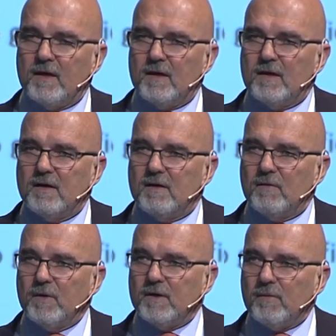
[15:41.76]
uh,
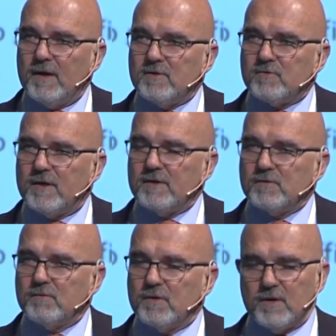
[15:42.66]
we really try
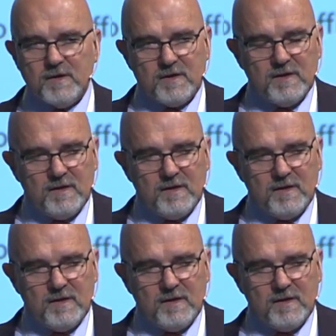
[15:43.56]
to work,